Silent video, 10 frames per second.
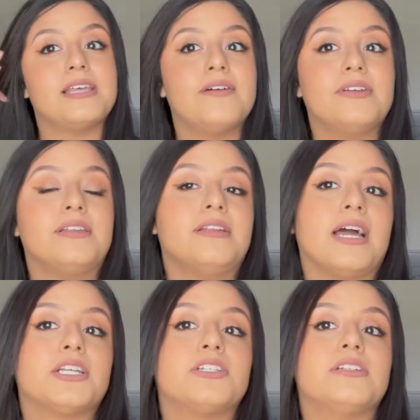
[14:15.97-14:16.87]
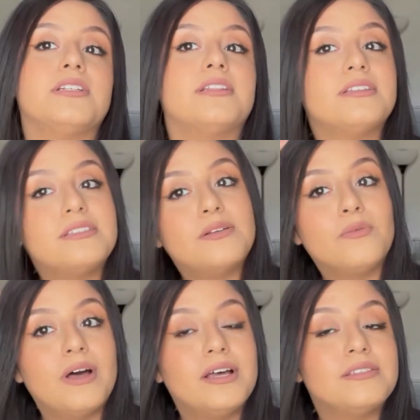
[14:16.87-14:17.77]
I haven't actually done this in a
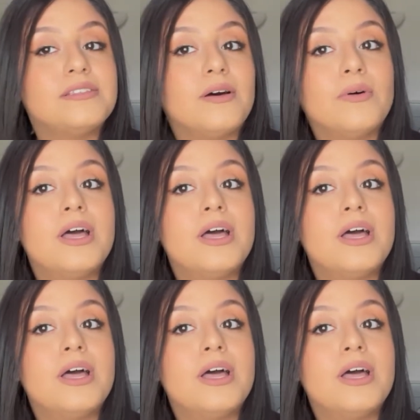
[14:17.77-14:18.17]
while. So